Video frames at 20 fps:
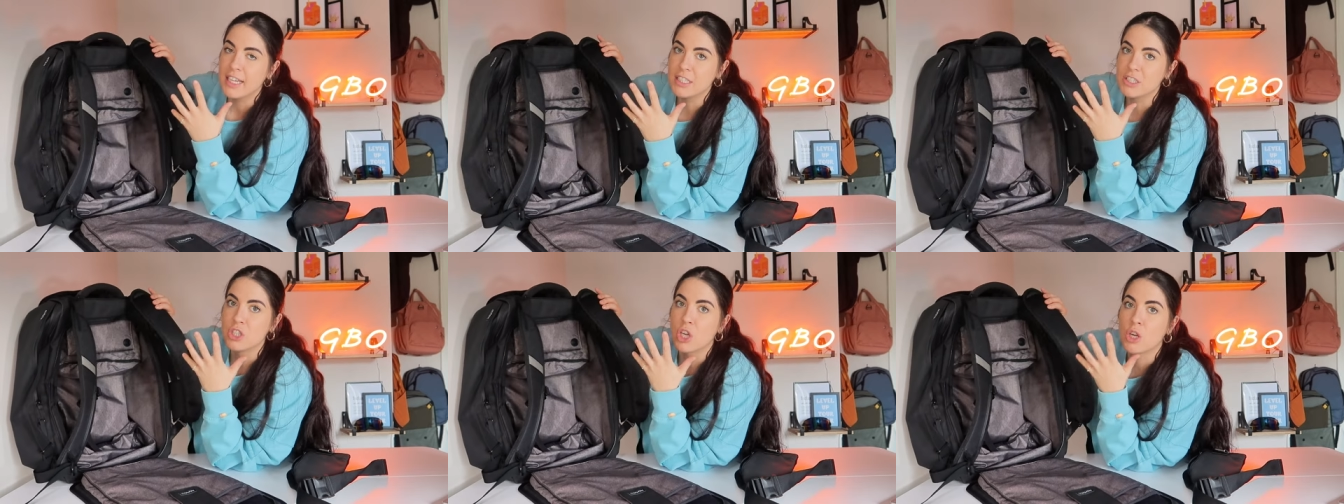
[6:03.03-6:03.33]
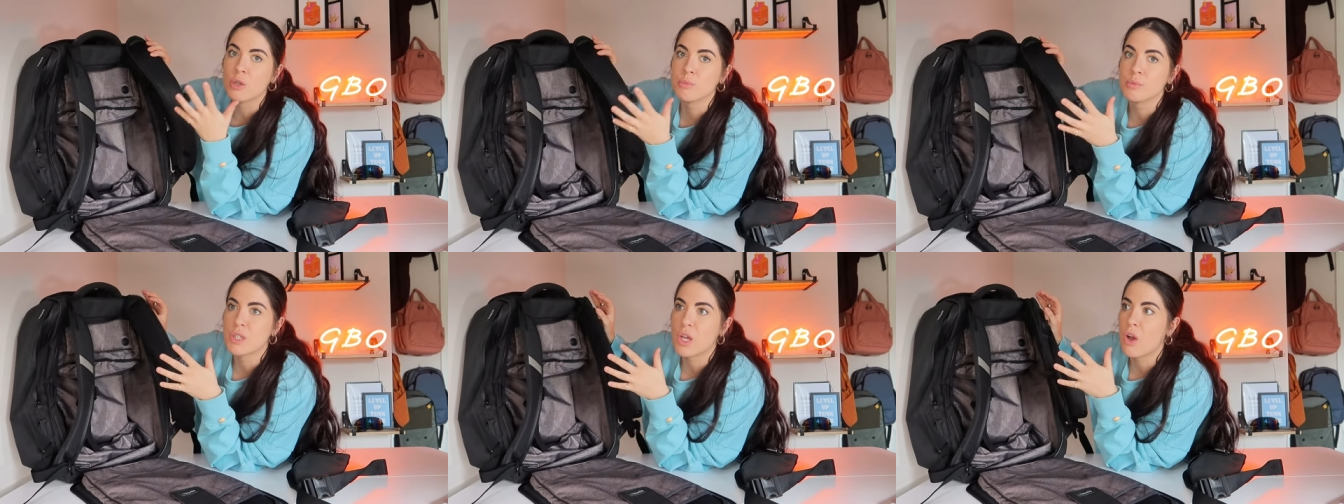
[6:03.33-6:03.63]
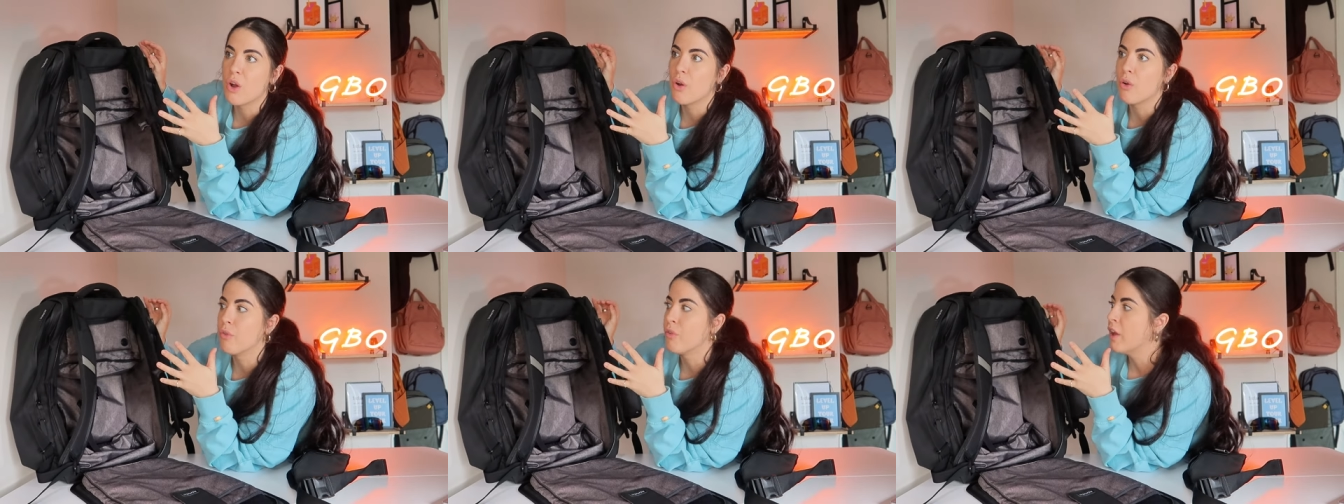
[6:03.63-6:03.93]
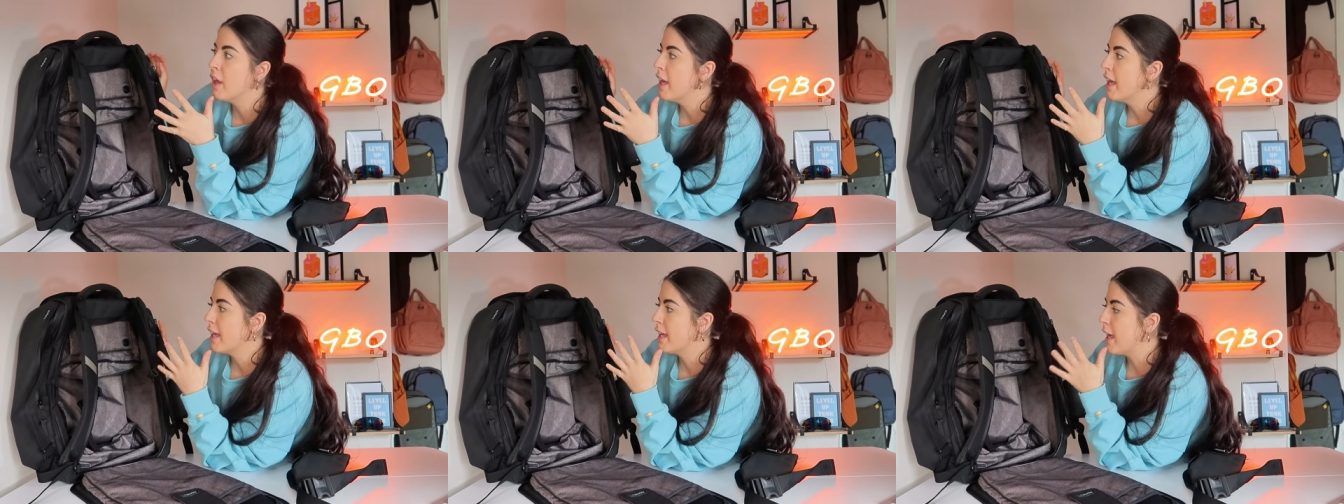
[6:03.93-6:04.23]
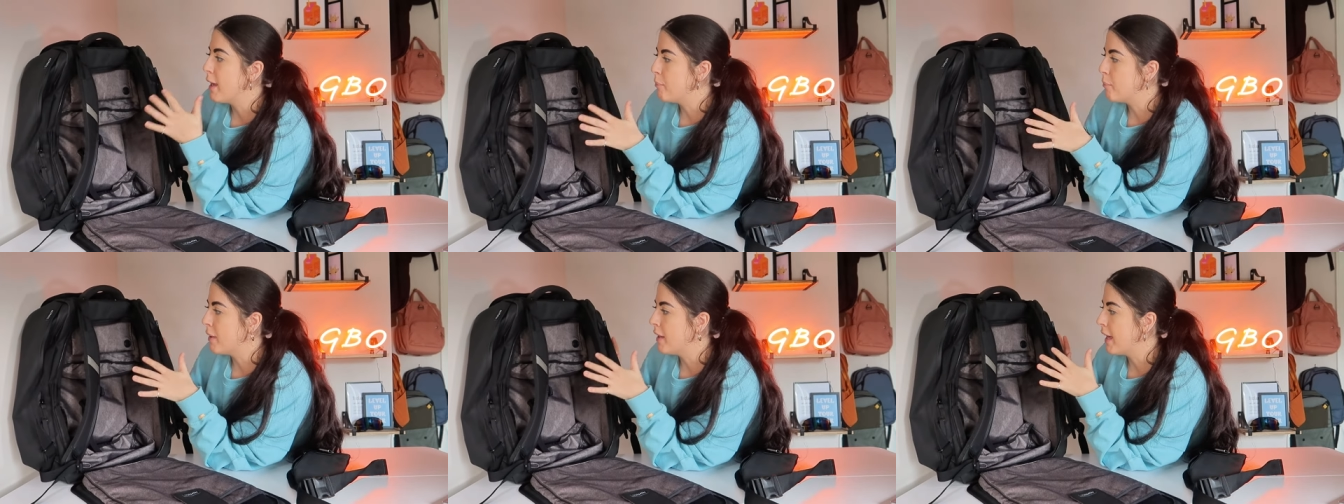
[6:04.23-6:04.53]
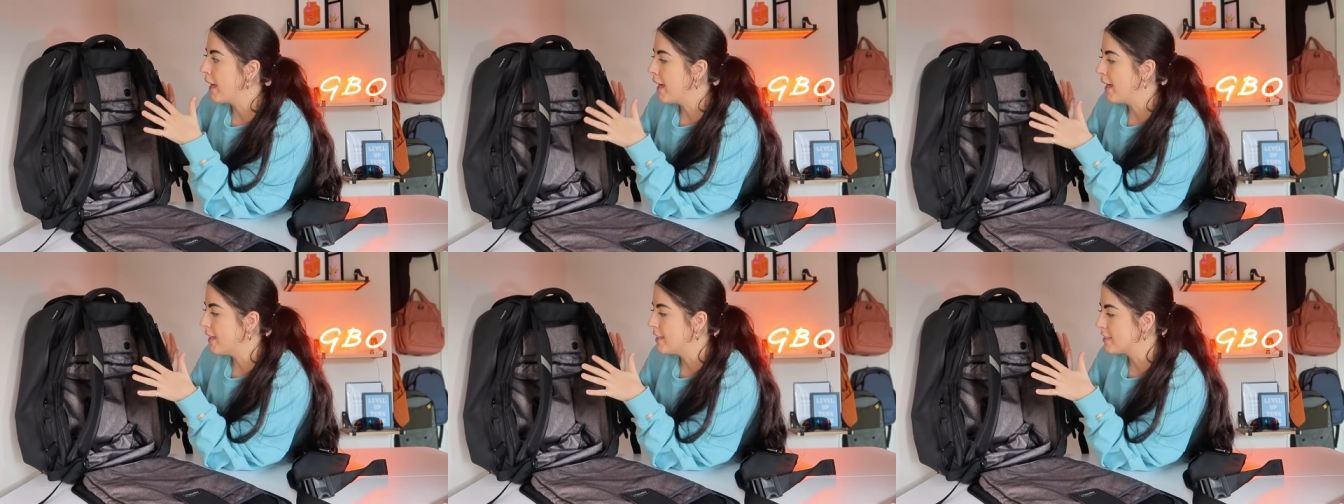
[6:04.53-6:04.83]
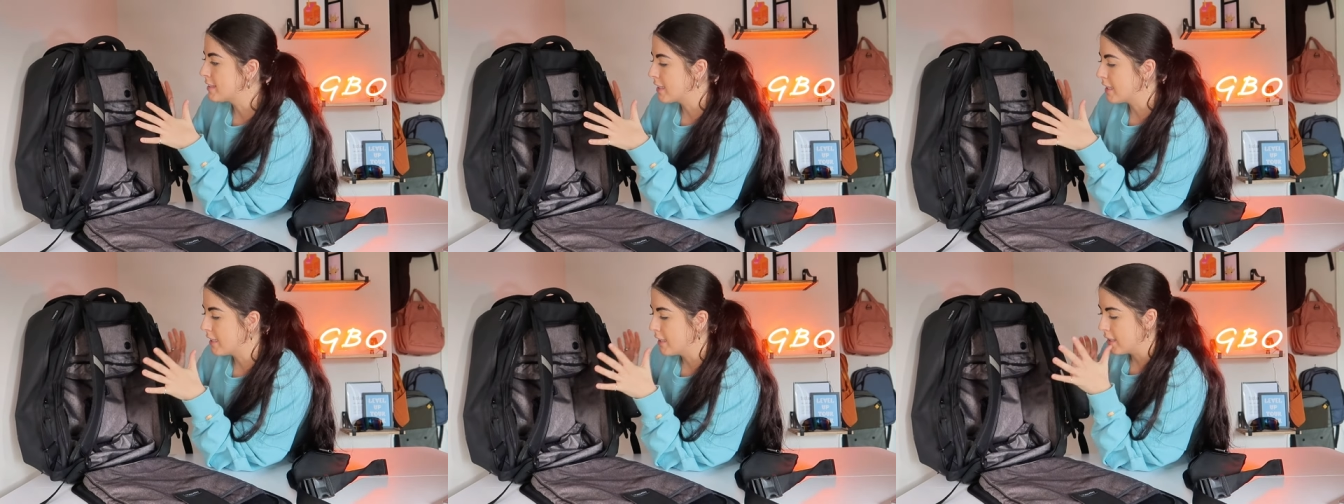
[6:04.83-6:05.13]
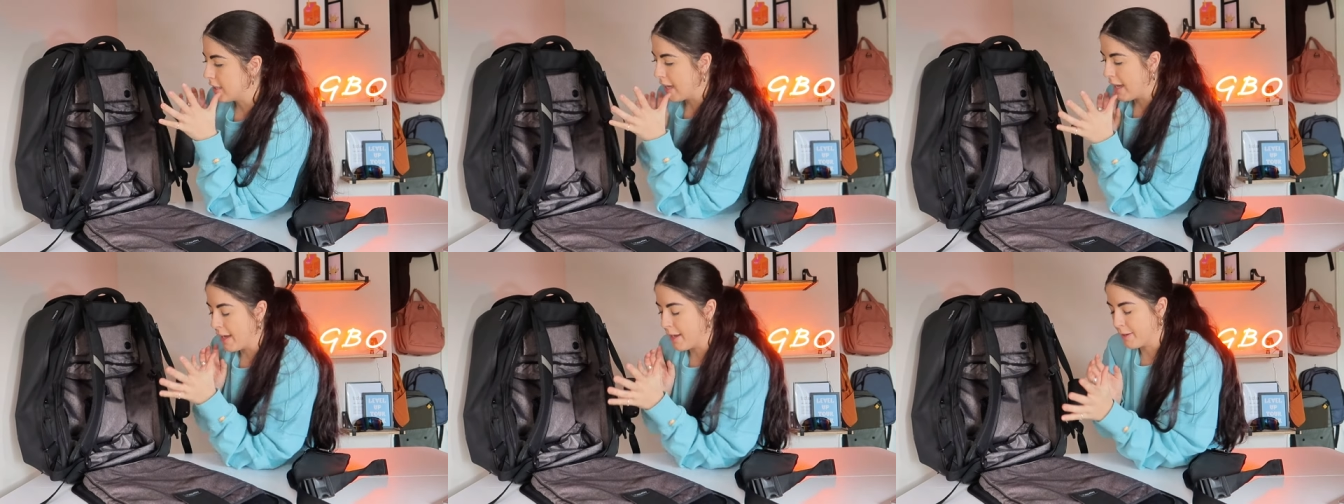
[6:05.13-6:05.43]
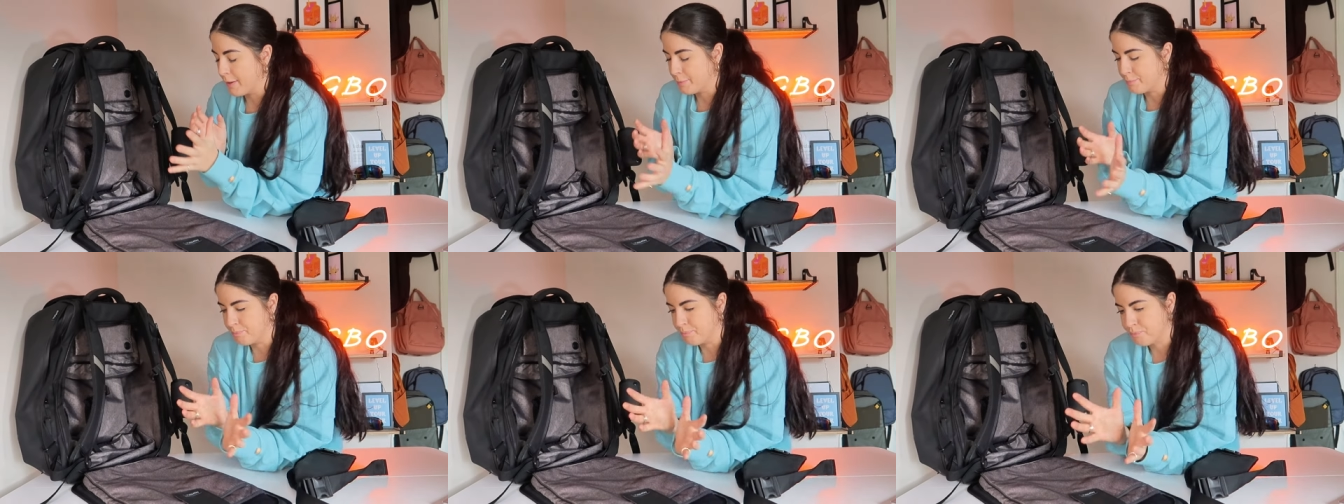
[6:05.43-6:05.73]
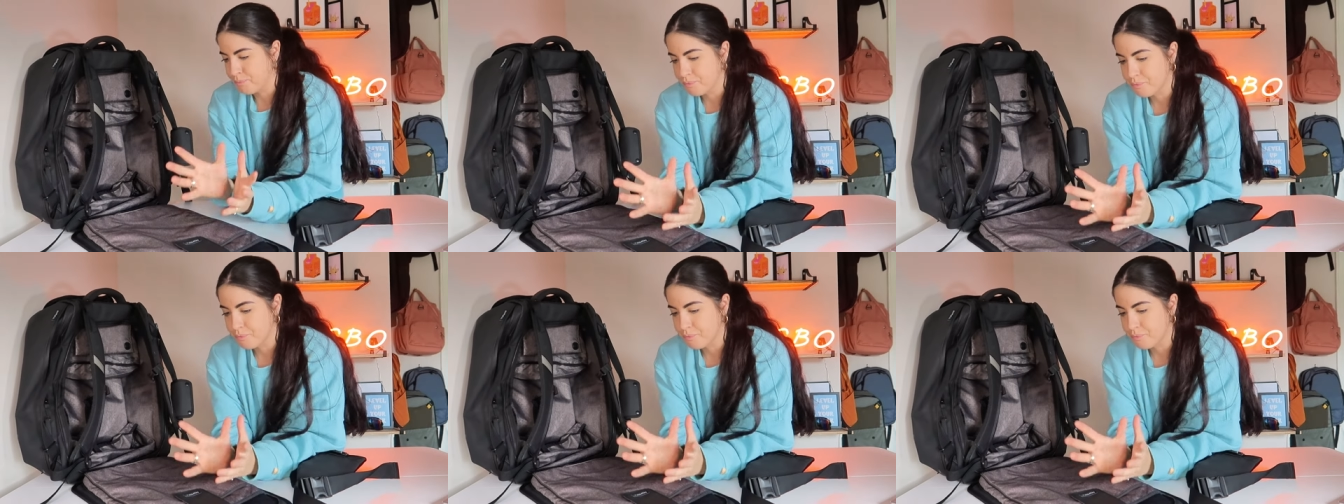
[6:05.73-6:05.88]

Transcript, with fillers: in terms of keeping it um,